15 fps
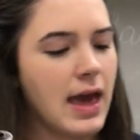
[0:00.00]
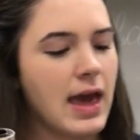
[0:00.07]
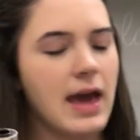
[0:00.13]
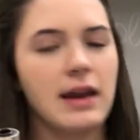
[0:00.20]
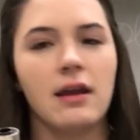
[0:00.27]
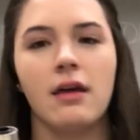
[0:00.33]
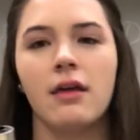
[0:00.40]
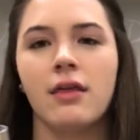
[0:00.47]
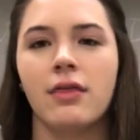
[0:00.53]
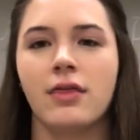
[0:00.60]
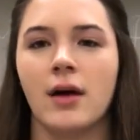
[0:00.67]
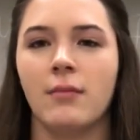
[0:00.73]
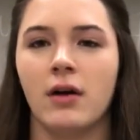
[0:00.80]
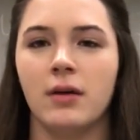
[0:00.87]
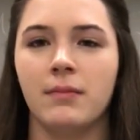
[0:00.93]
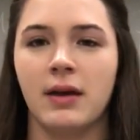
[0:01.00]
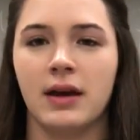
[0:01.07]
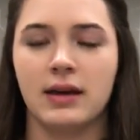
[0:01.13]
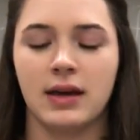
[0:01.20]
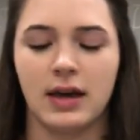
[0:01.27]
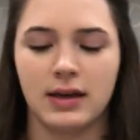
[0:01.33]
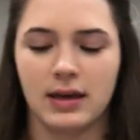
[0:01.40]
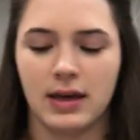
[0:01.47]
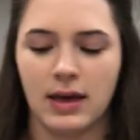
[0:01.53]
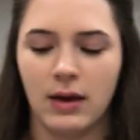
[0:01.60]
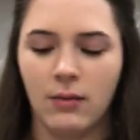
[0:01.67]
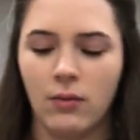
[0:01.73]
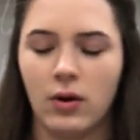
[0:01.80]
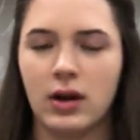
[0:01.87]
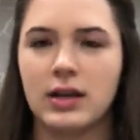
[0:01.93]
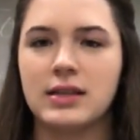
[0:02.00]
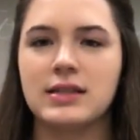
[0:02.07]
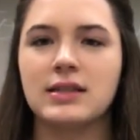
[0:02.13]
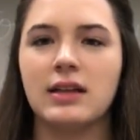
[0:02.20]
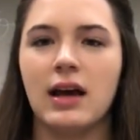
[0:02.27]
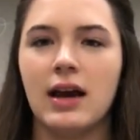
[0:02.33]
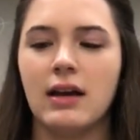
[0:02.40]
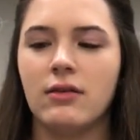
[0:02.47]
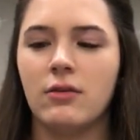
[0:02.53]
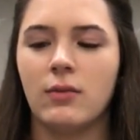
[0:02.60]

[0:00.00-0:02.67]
And thumb on pancake key, we're going to slide